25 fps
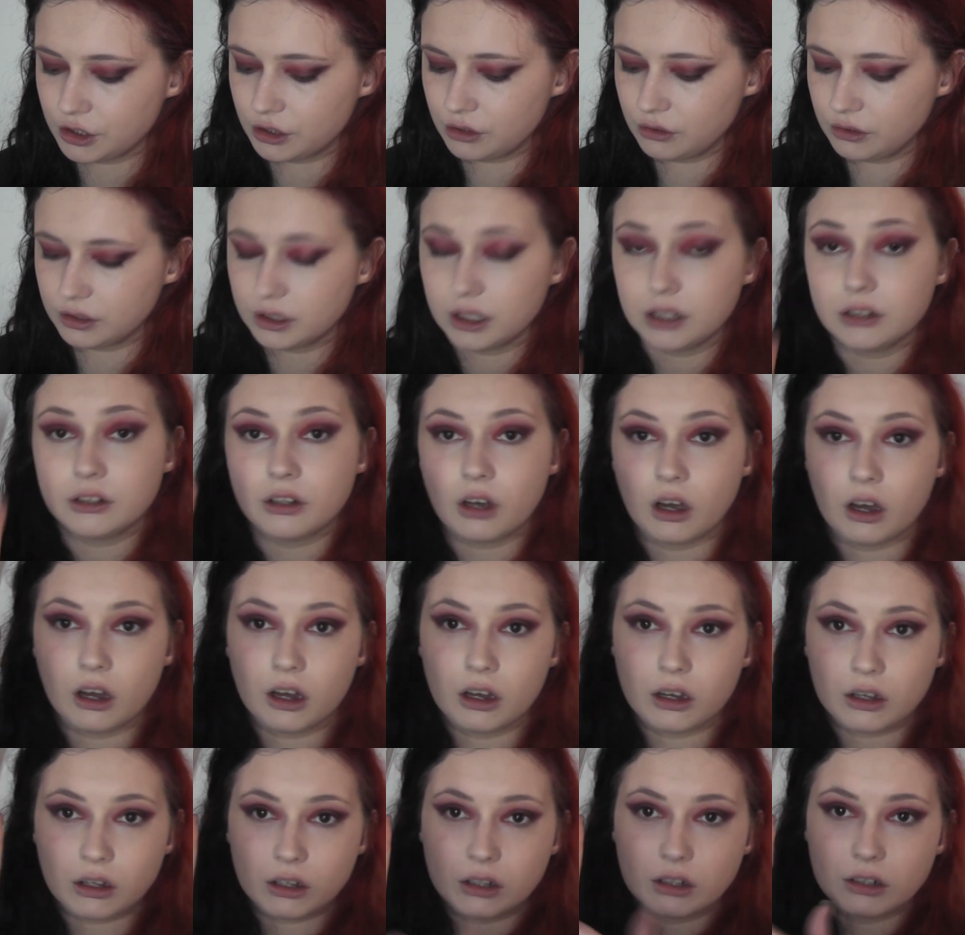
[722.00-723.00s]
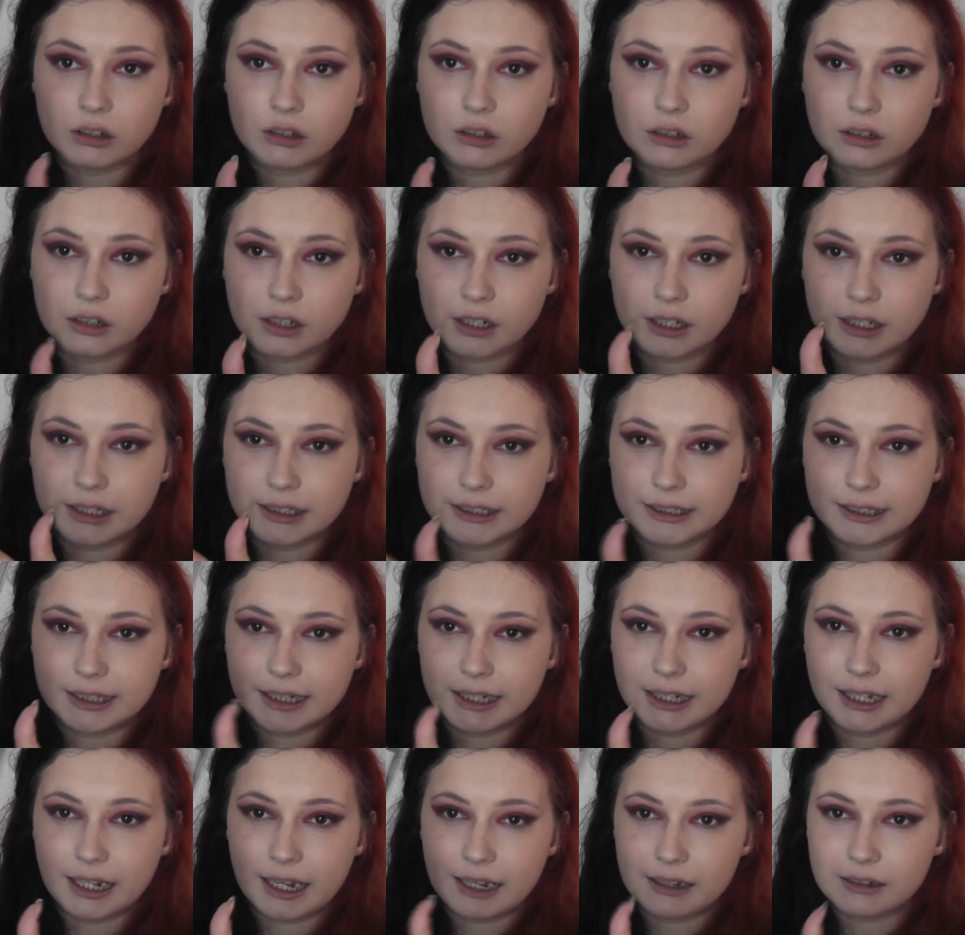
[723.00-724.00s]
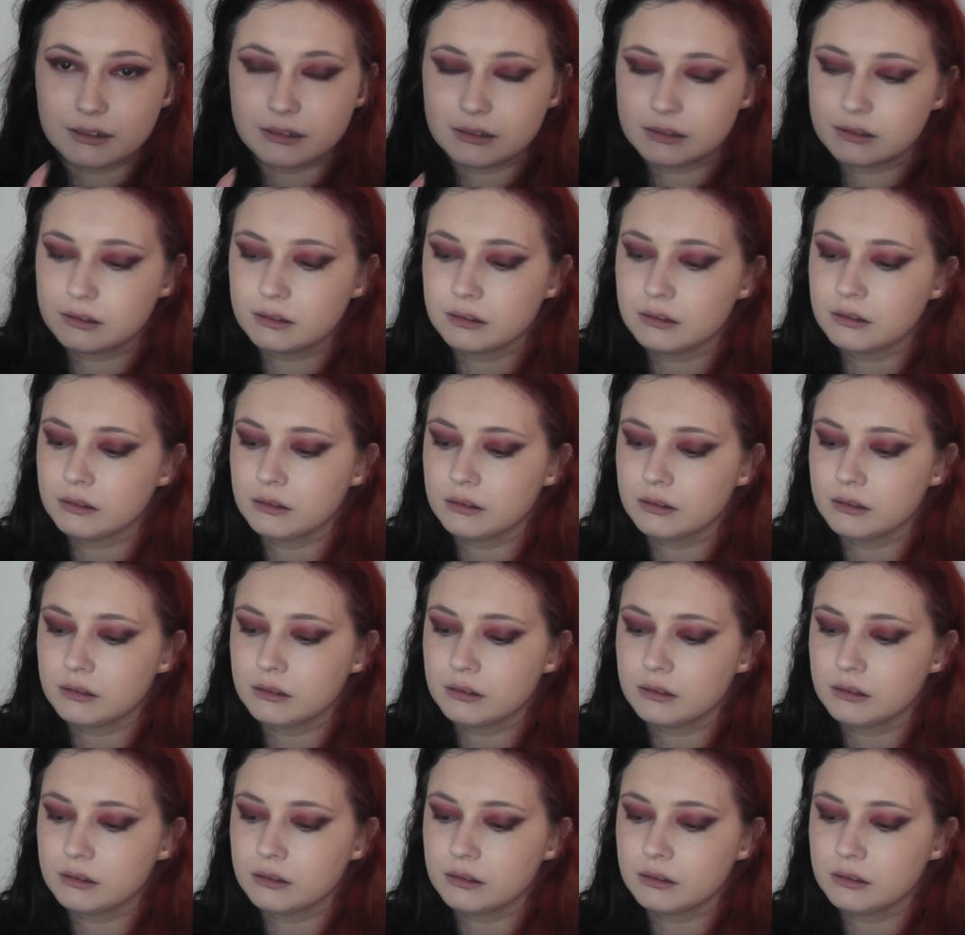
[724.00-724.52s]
I just use a dark concealer